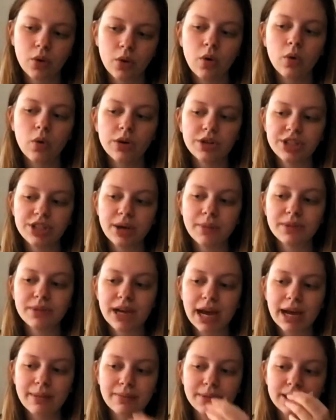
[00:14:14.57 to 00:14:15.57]
Or
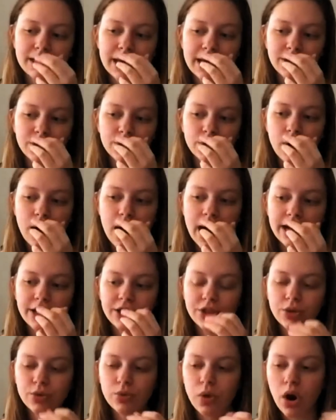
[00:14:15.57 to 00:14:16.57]
sometimes they try
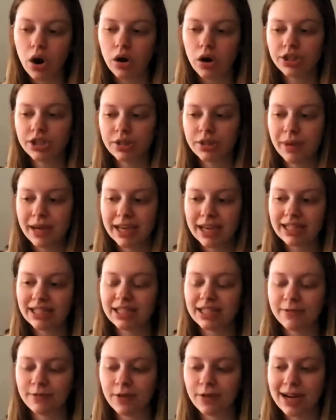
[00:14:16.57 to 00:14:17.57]
too hard to make it
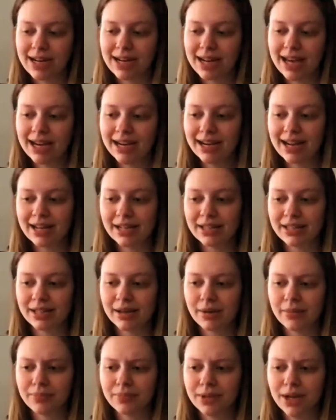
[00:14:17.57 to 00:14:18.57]
different and it ends
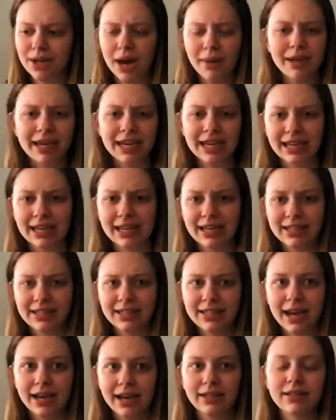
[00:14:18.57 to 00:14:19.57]
up not making any
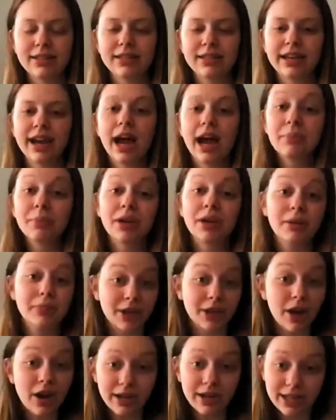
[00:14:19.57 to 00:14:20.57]
sense. Like, I'm going to
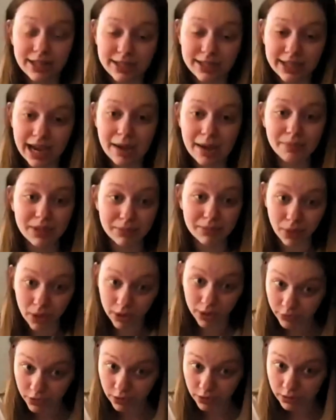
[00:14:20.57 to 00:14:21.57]
be honest, Captain
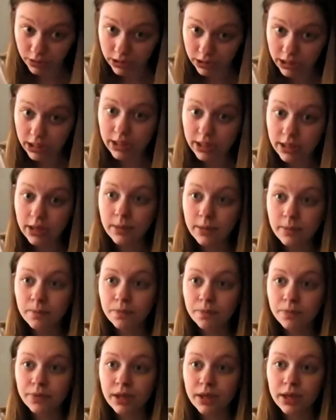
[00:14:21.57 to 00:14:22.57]
Marvel,
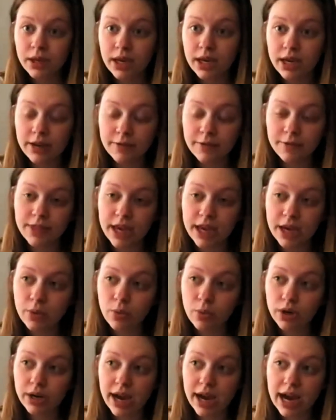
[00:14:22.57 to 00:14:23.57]
if they
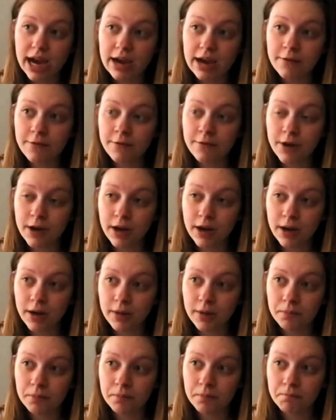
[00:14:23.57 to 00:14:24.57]
would have,
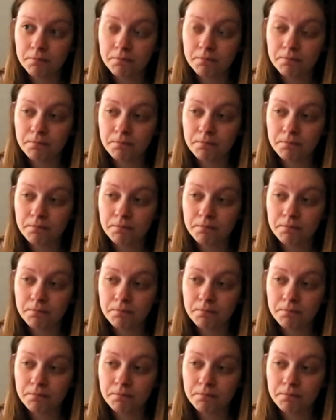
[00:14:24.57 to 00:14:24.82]
the